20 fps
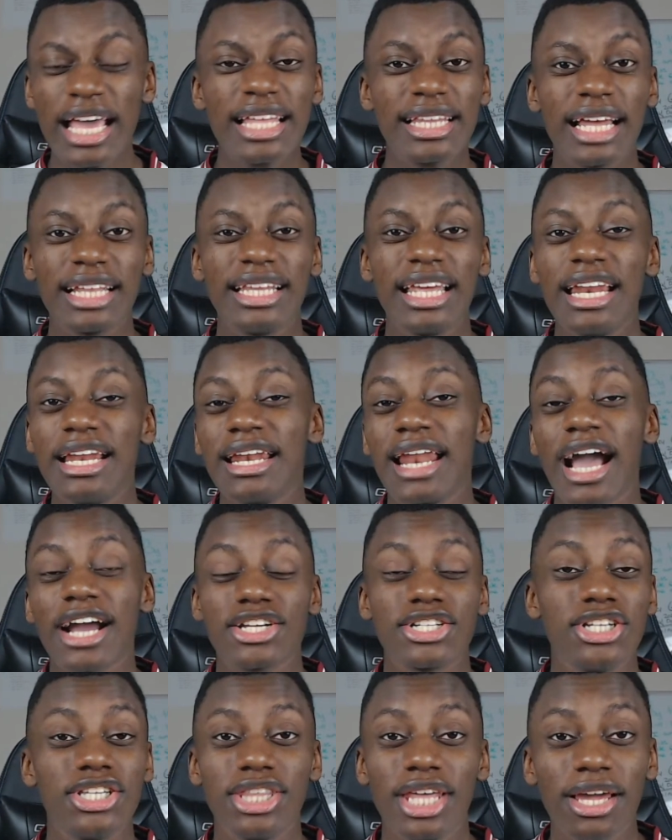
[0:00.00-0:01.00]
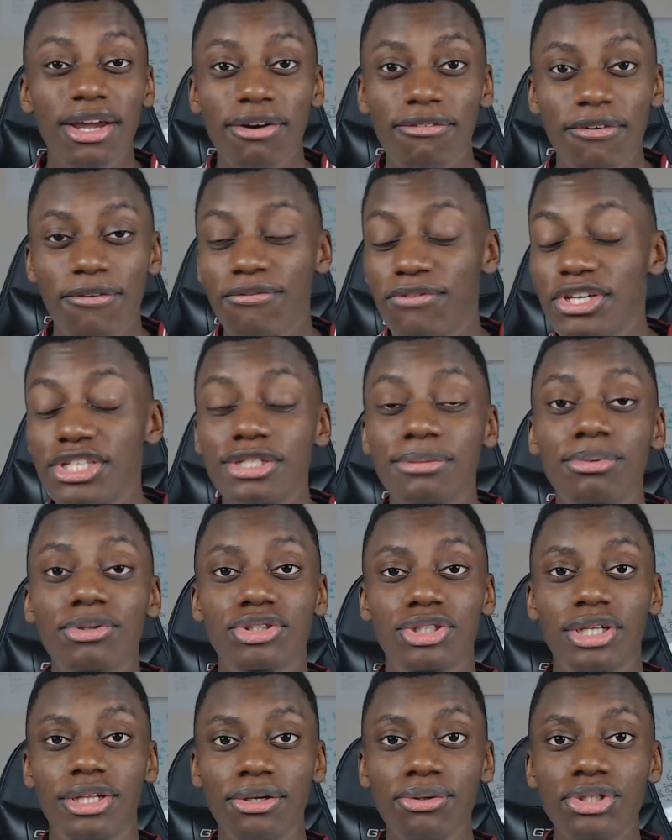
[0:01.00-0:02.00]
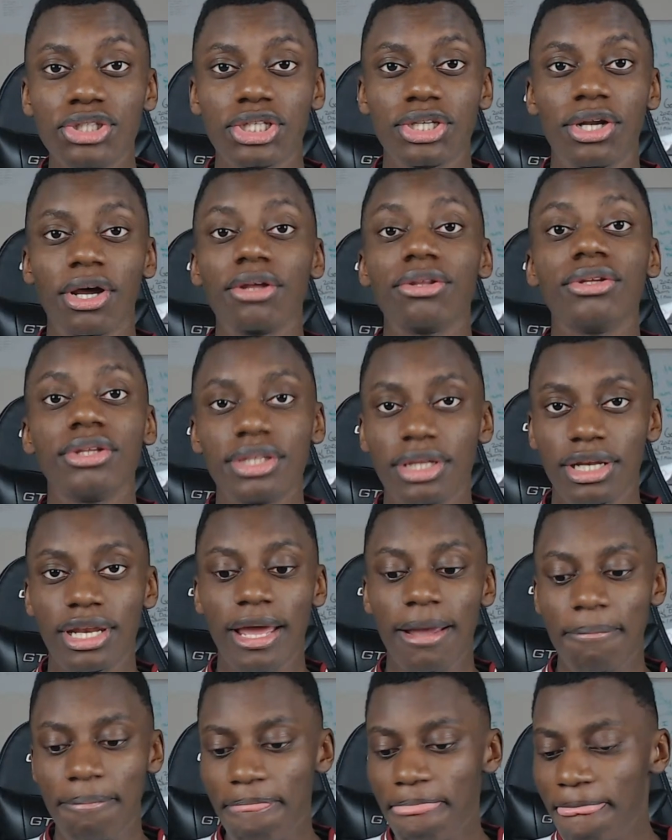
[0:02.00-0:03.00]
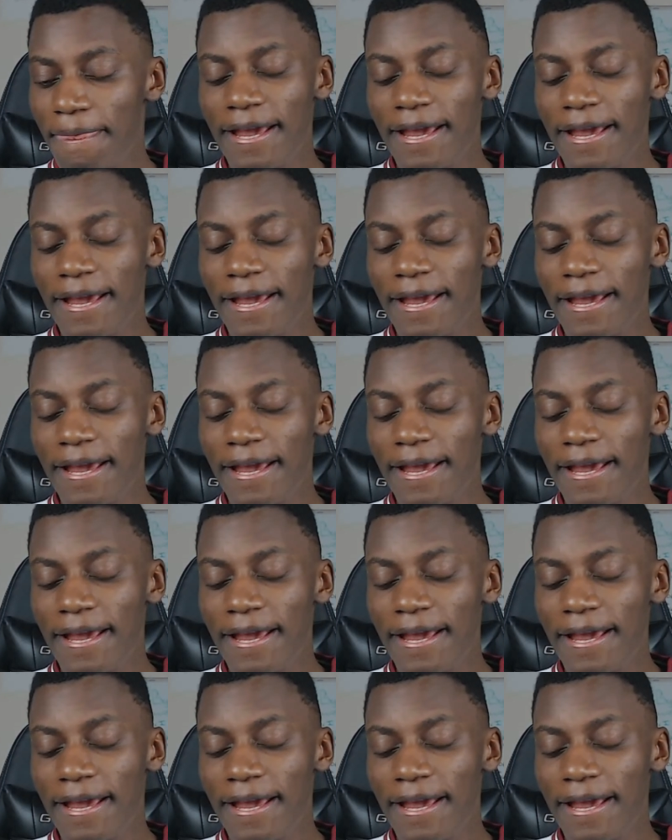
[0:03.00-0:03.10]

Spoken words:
that they didn't actually think of a feasible solution other than him.